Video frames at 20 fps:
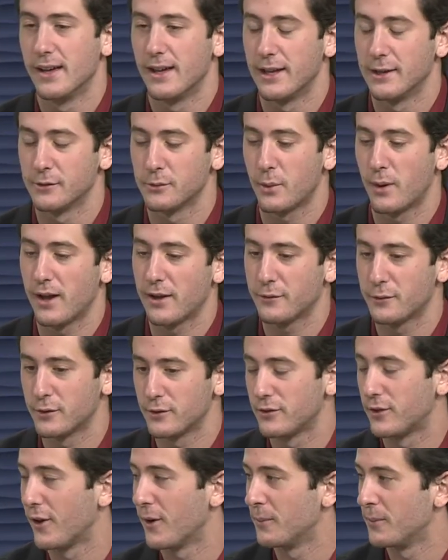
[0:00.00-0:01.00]
His wife
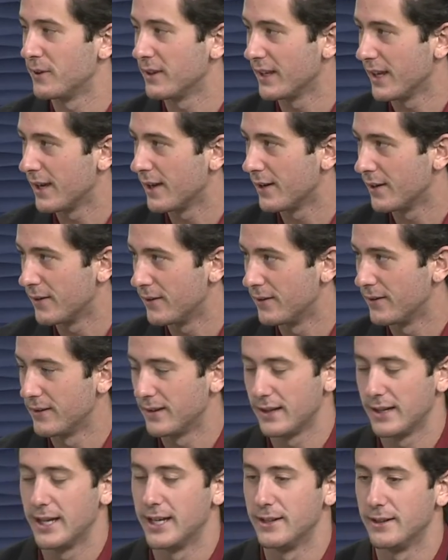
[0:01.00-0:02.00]
was terminally ill.
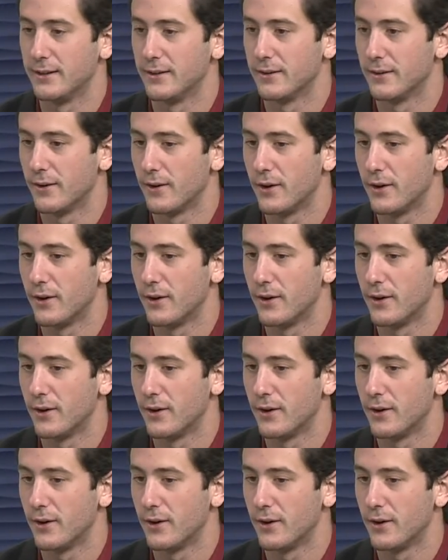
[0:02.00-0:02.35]
In the,